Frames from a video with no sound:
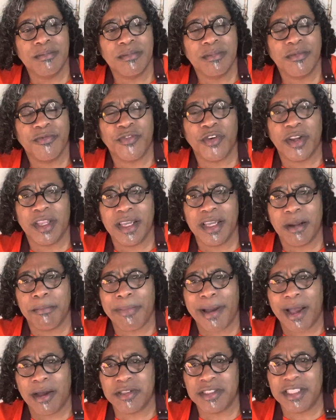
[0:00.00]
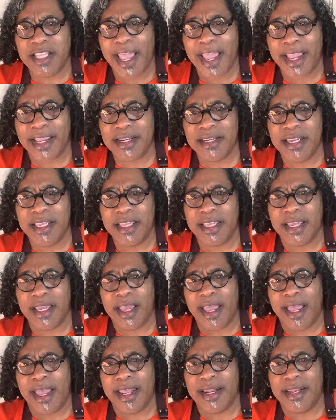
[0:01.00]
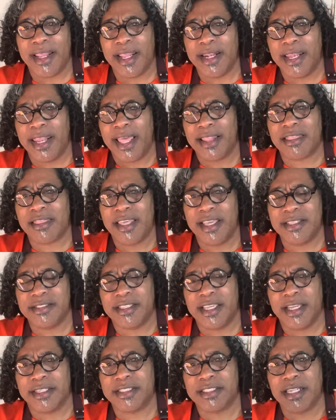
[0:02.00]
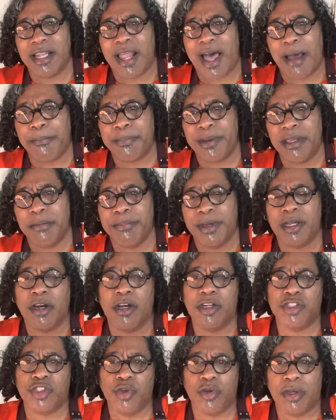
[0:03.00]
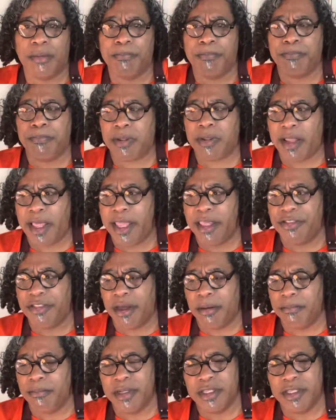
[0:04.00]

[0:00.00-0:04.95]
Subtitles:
forget about technique and let things get sloppy because you can play them.